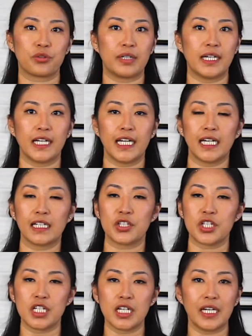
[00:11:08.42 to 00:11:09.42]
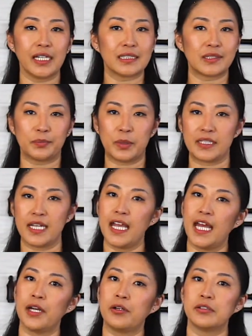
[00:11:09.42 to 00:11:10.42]
shredding cheese,
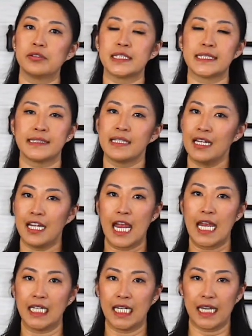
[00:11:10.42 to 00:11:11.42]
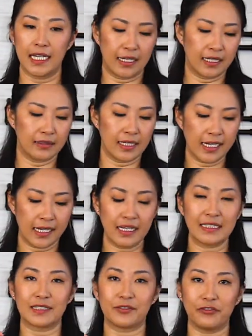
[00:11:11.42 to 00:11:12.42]
potatoes, anything. Like,
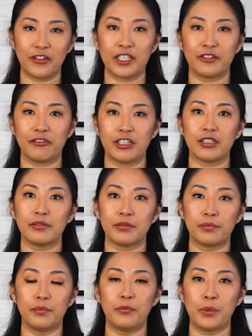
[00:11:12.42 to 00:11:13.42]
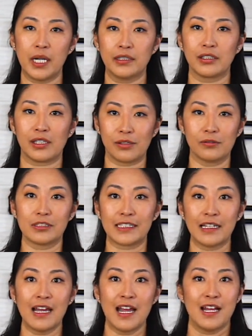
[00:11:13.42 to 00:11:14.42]
it's very well used
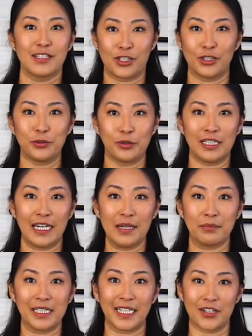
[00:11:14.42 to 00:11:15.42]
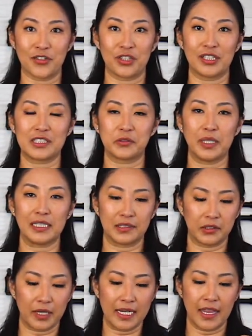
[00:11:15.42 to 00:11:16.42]
tool in my kitchen as well,
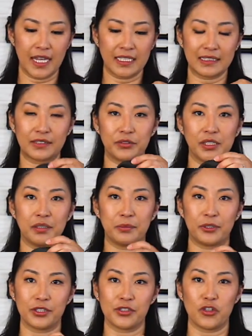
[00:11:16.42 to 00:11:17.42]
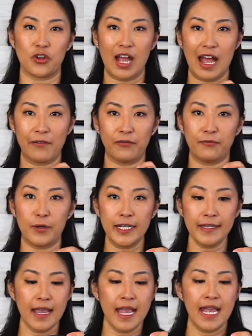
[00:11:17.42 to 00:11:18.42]
so I think it's really important to have one.